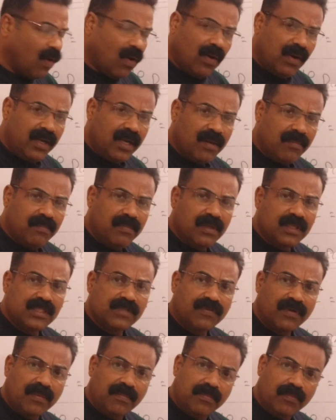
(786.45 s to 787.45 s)
all
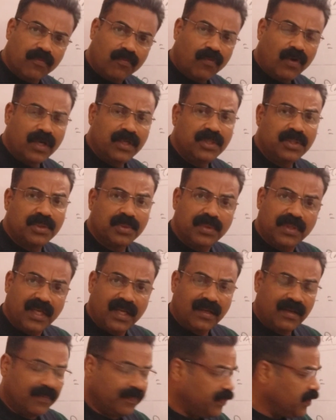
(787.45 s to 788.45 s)
numbers from 1 to
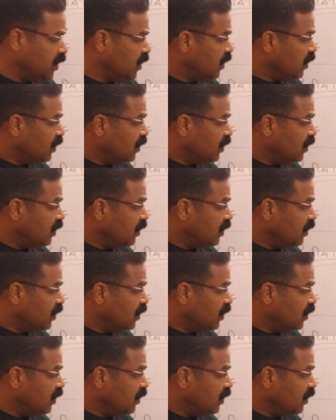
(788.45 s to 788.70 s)
10.